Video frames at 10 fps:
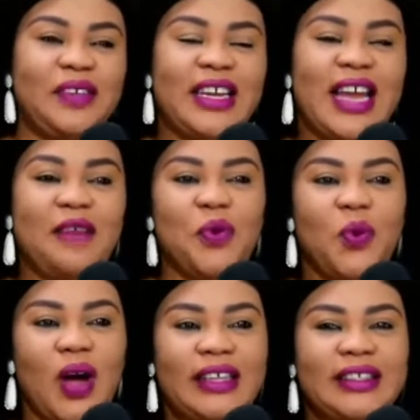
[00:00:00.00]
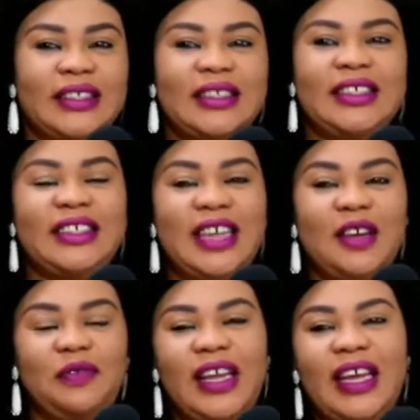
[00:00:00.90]
everyone. Good
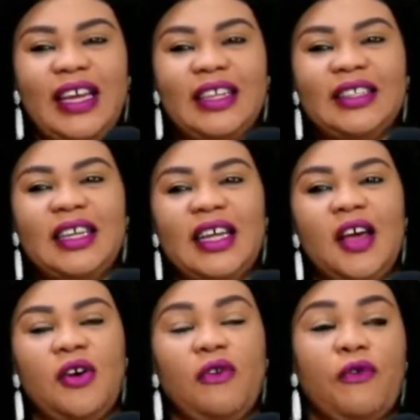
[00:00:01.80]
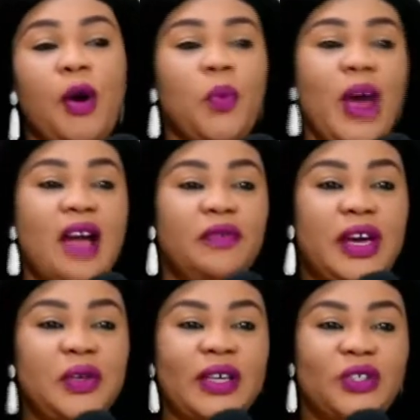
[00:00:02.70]
evening from wherever
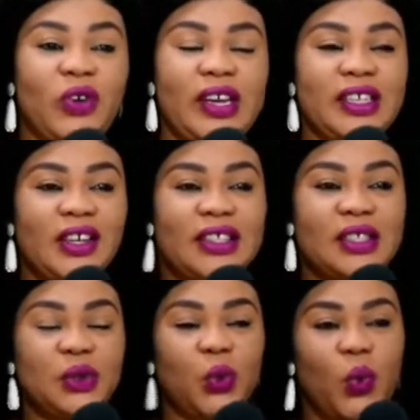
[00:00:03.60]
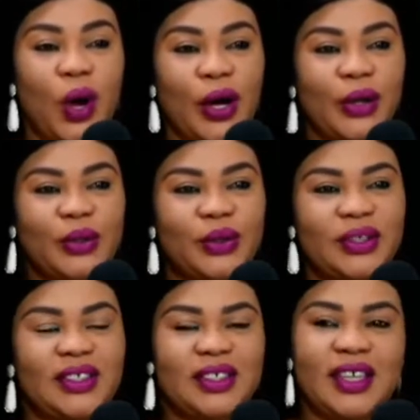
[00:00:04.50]
you are joining us in the world,
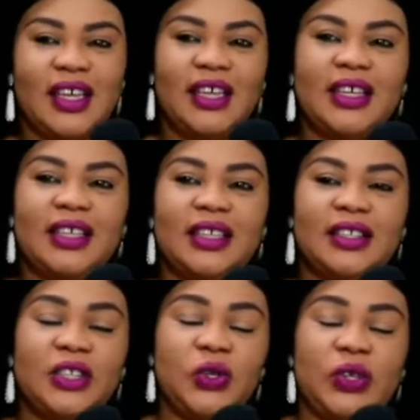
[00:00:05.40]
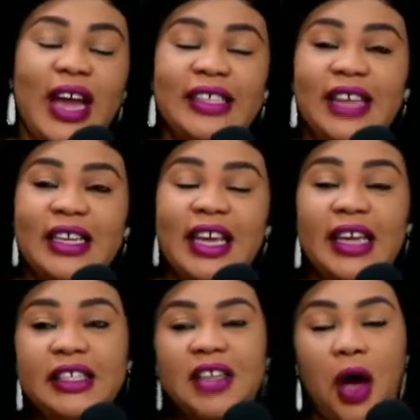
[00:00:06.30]
the United
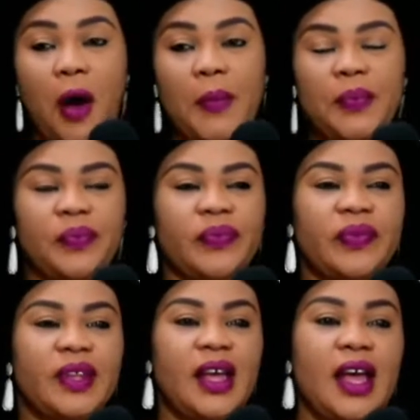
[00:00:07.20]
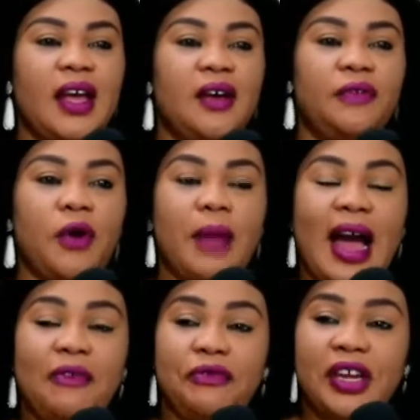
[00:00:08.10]
Kingdom, from
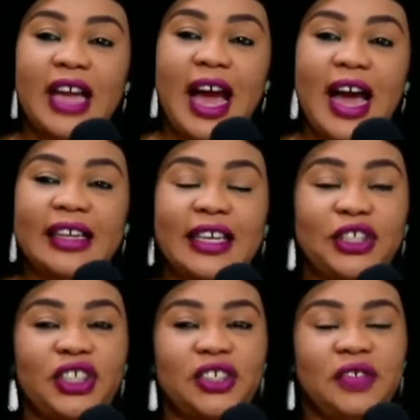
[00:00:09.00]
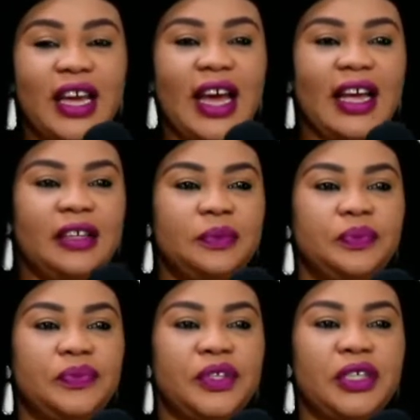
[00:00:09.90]
Africa, Nigeria,
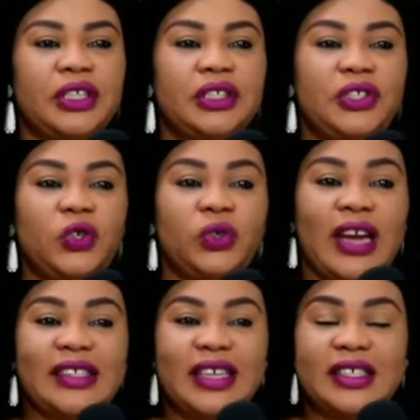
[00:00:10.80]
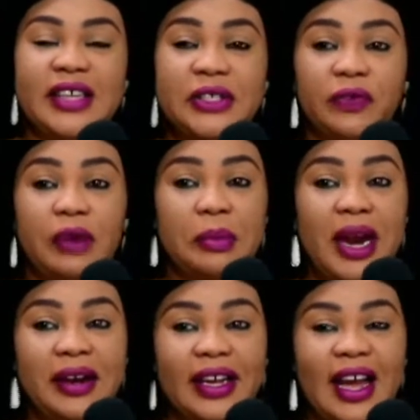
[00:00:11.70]
the United States of
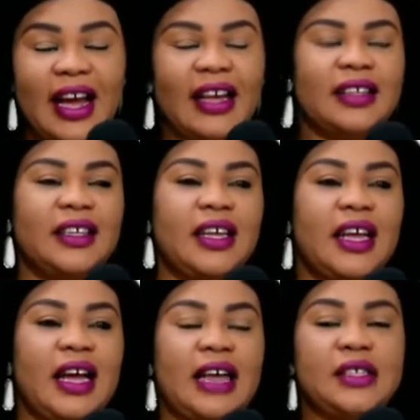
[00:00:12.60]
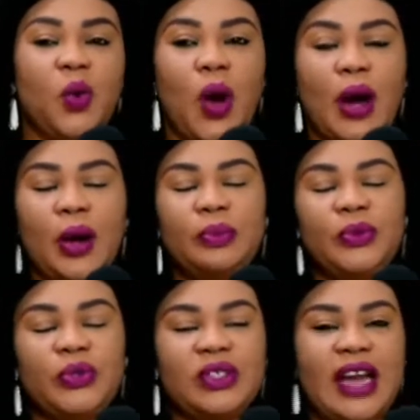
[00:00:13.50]
America. I say welcome
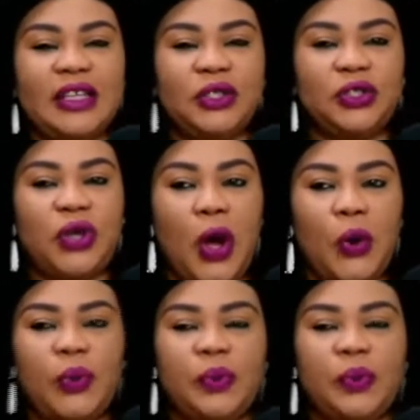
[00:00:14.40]
to tonight's show.